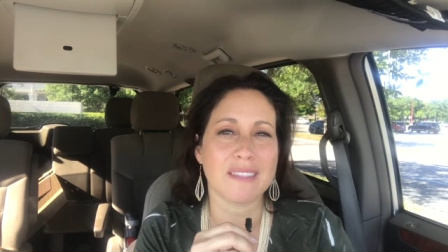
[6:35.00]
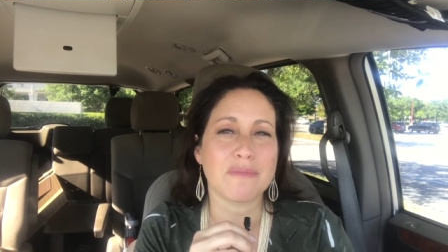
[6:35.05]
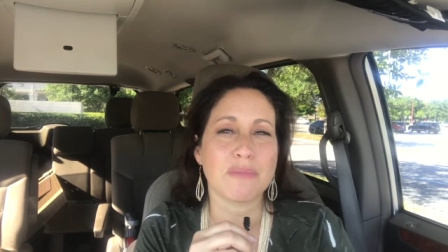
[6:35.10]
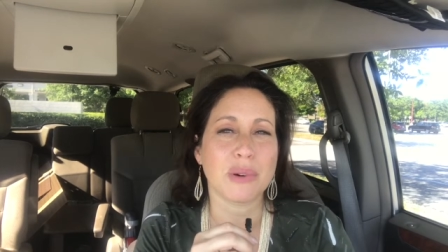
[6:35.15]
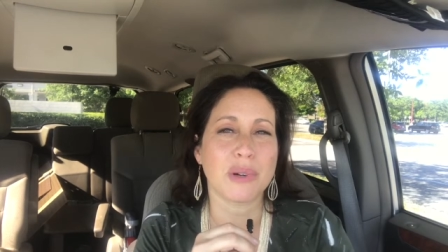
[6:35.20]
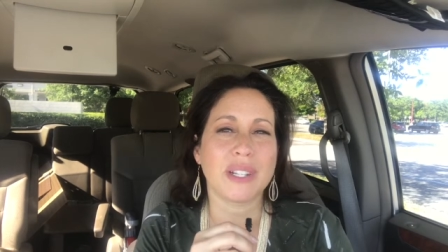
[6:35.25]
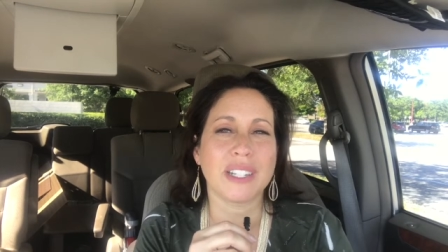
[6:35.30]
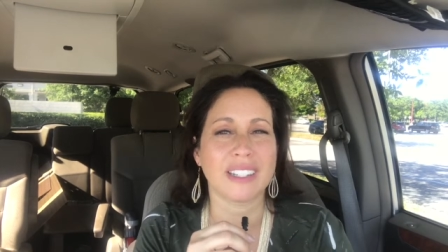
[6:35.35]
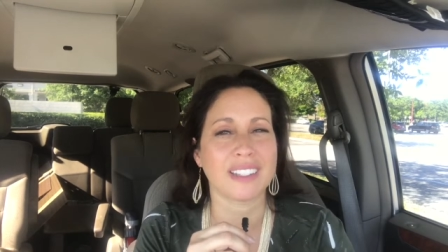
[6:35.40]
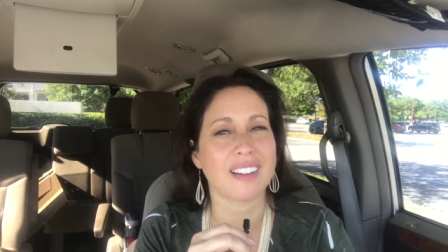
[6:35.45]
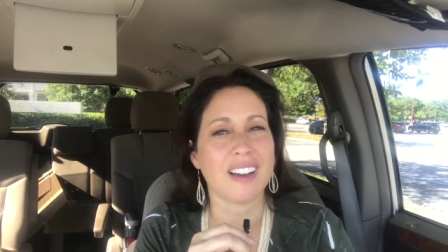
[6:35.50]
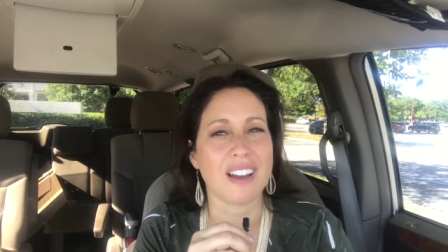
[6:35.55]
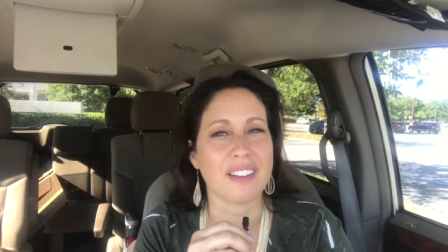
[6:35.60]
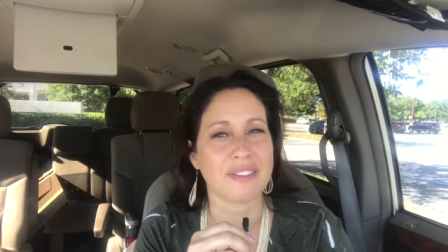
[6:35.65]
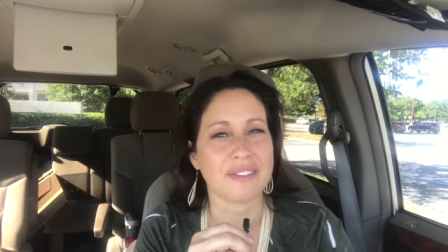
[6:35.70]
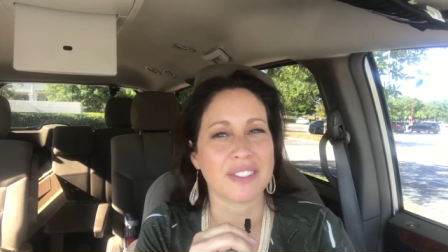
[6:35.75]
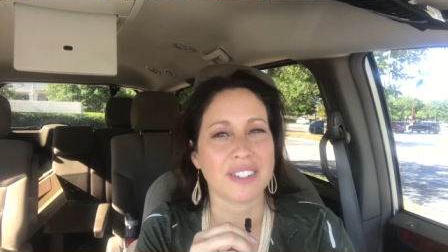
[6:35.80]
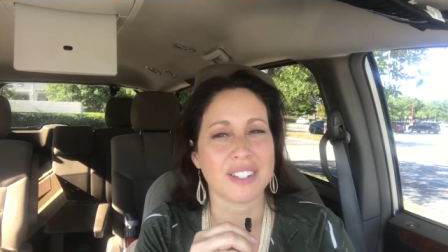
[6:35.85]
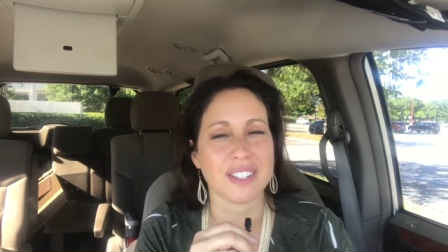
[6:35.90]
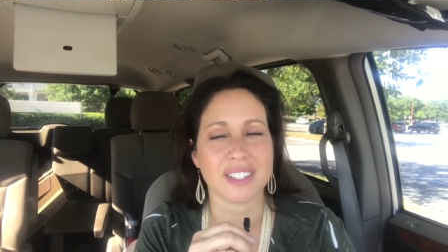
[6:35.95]
putting God
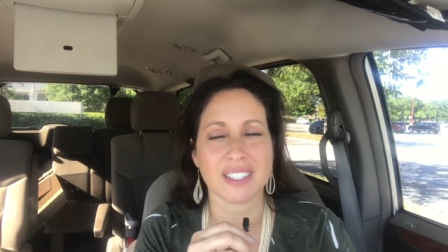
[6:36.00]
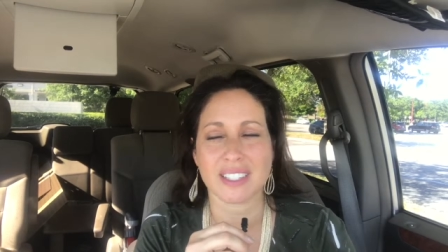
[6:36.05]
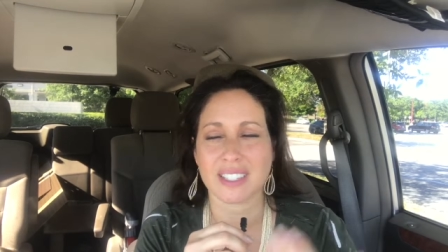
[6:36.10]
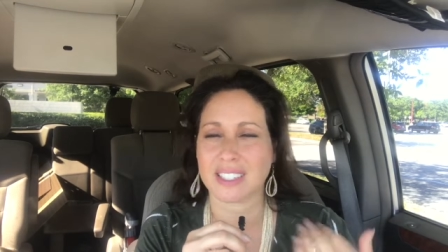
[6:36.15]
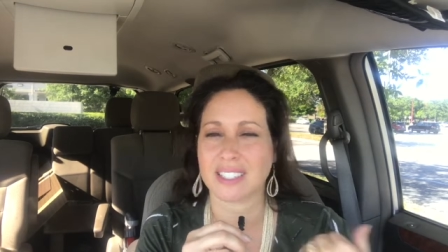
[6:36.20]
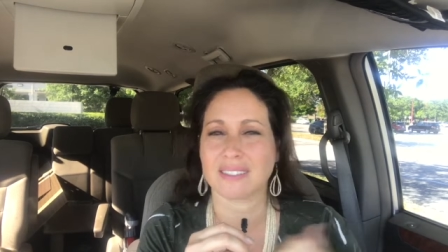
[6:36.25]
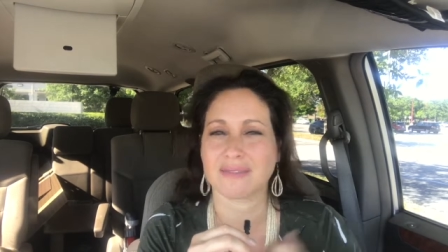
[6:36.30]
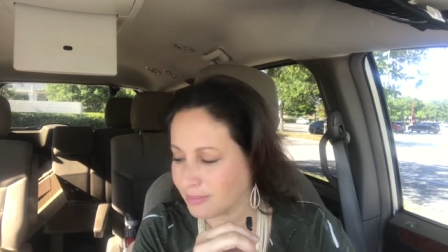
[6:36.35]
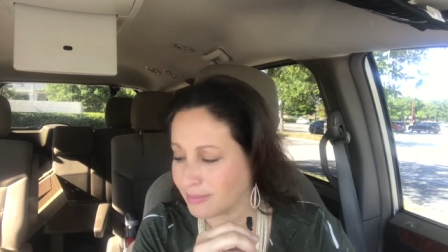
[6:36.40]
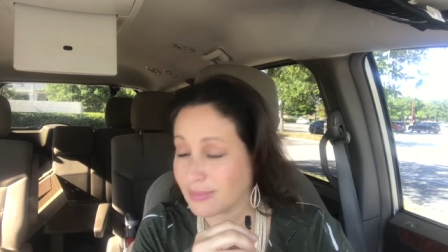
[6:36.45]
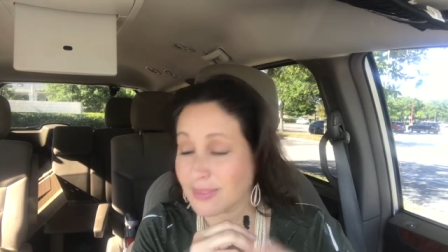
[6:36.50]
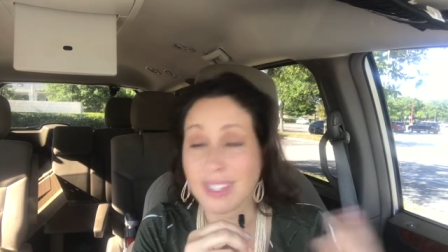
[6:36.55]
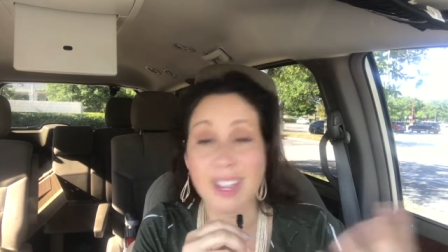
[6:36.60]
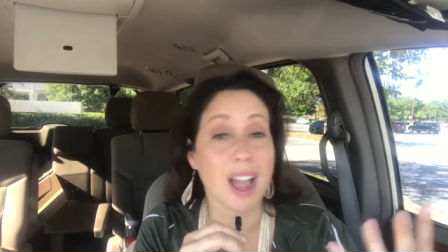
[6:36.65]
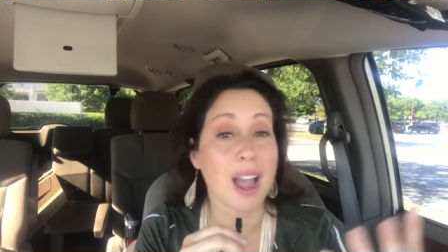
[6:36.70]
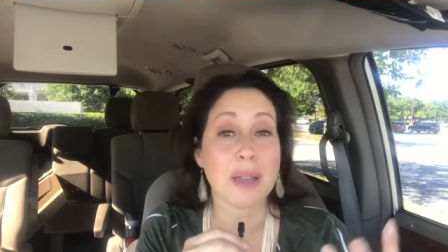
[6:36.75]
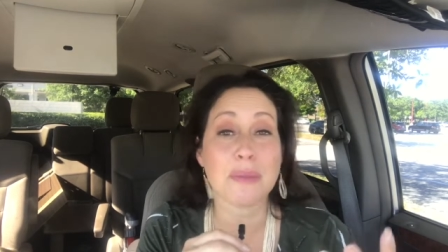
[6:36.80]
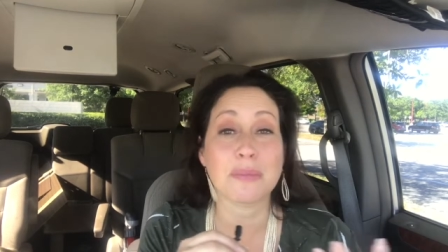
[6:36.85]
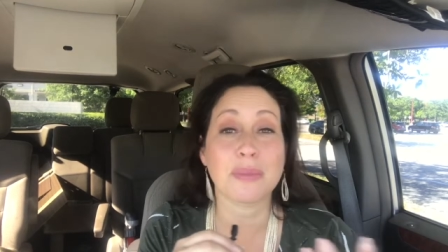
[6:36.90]
first. I